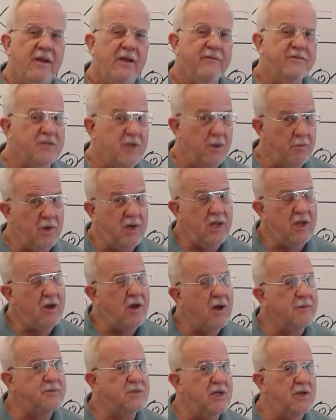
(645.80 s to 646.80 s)
If somebody
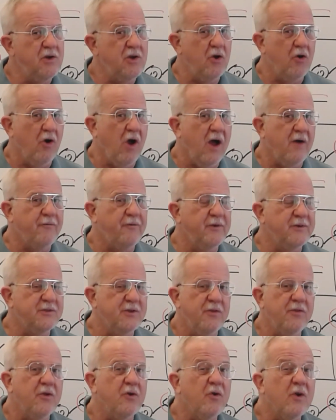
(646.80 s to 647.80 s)
comes into your
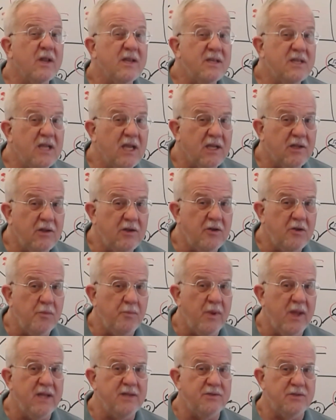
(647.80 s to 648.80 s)
office and they're addicted to
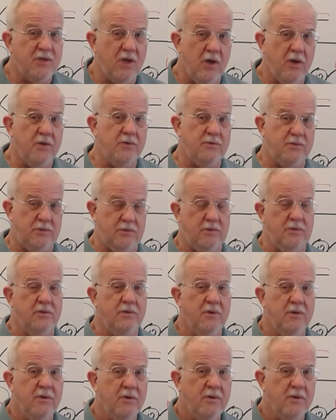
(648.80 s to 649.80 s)
benzos
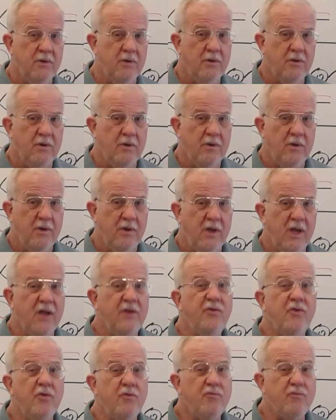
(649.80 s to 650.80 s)

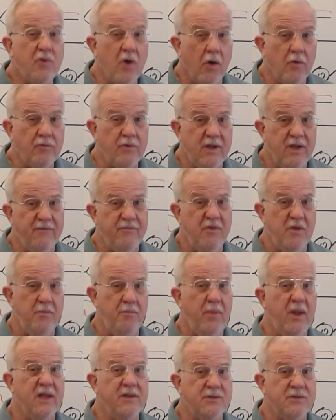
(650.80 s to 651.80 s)
and you don't give
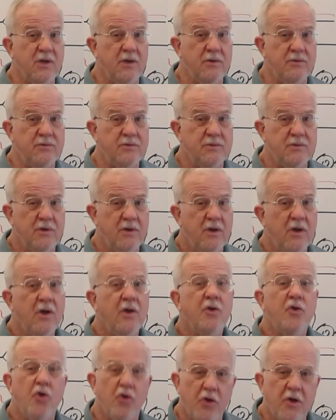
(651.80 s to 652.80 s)
them benzos,
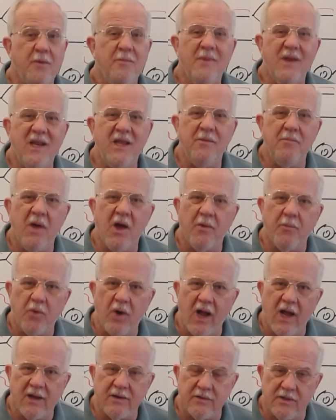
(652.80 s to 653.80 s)
you're committing
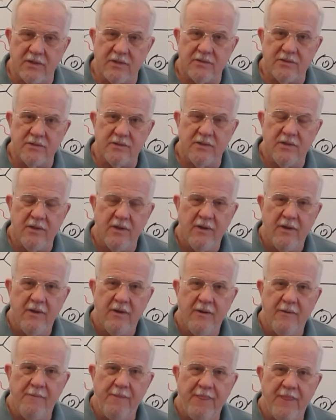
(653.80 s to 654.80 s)
malpractice.
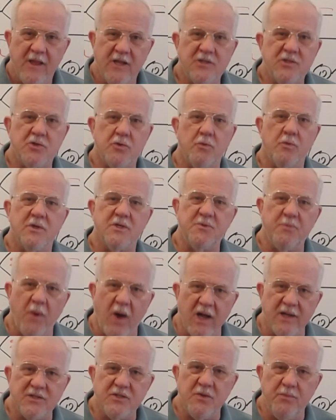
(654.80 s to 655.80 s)
It's the
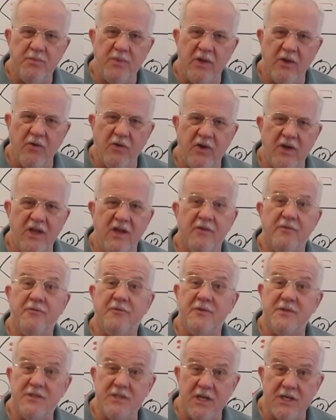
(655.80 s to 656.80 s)
responsibility of
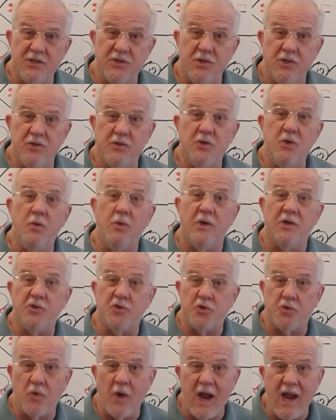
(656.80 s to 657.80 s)
physicians who are
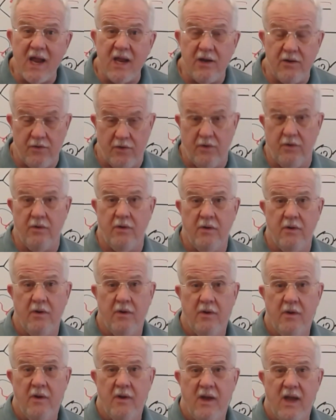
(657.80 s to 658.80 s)
trained
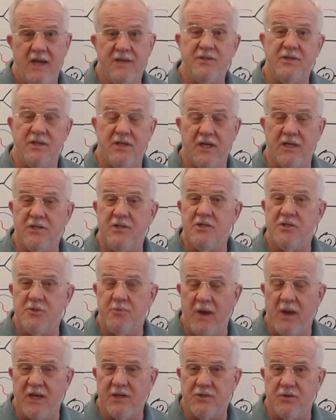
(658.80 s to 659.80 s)
as addiction
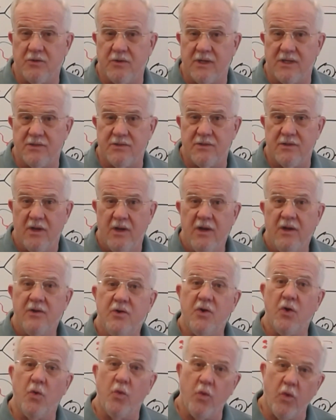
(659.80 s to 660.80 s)
specialists
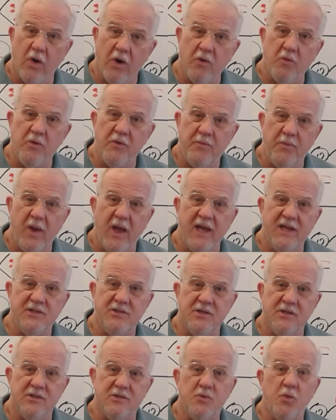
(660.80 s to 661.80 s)
to work with
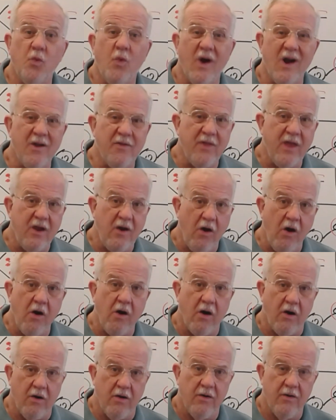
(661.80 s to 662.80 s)
patients where they
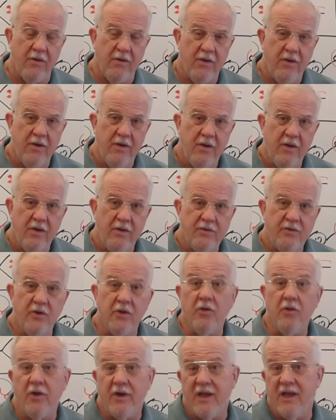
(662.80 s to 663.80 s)
are,
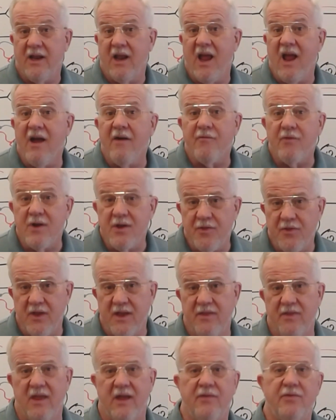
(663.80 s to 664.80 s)
to look at
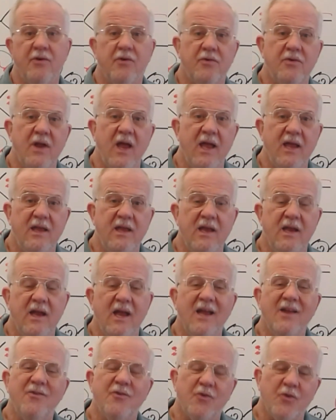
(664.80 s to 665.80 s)
everything that they're
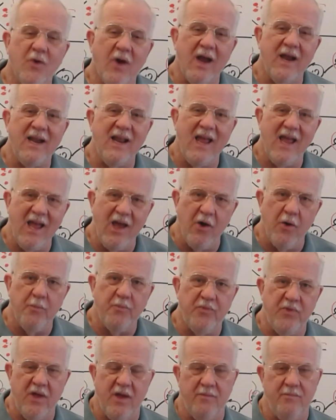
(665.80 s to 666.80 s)
taking and try to
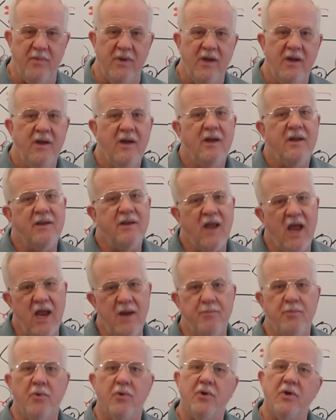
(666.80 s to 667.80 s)
help them
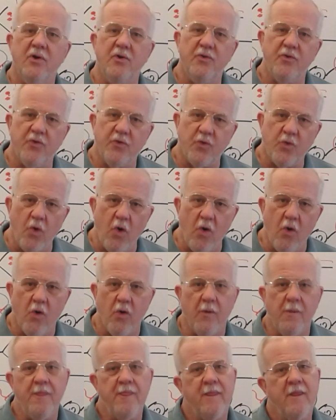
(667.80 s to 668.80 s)
taper,
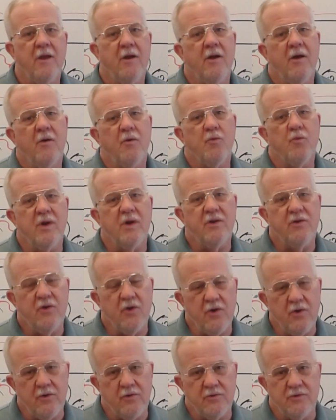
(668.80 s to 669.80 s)
control,
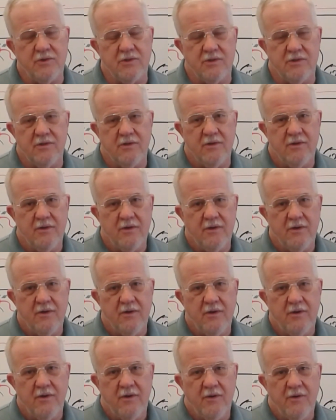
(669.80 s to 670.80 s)
reduce,
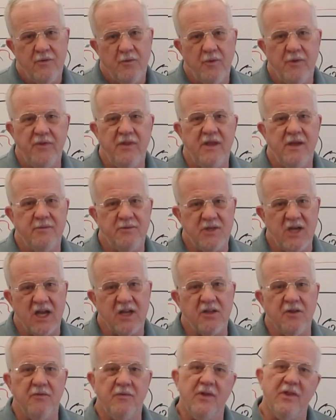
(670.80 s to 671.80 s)
with the
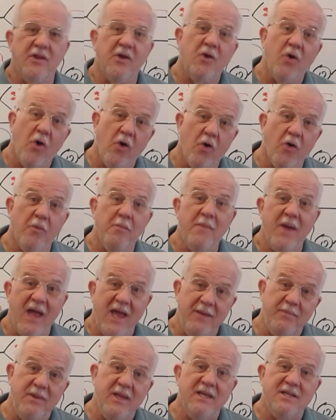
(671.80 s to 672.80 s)
objective and the goal
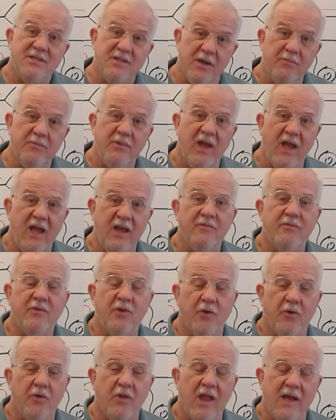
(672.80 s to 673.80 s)
maybe someday of
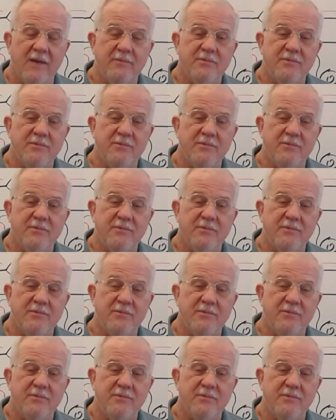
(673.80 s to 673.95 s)
total